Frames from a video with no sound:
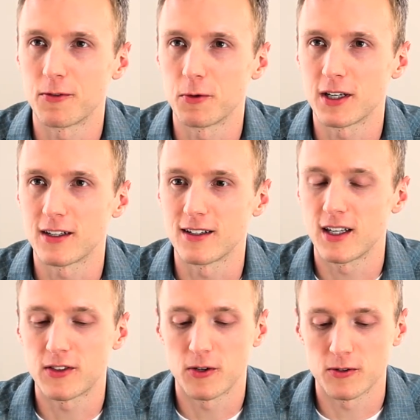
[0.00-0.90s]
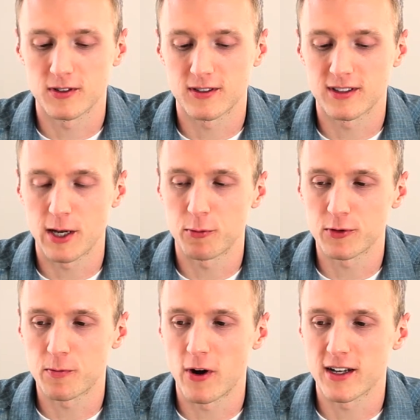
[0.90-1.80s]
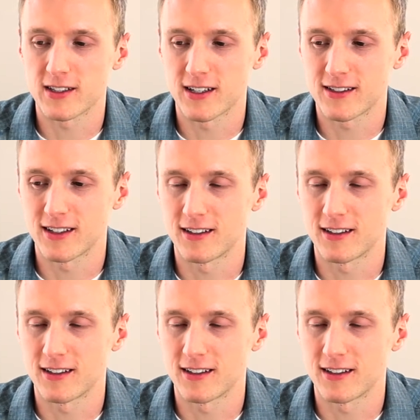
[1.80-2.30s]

and we can get those samples processed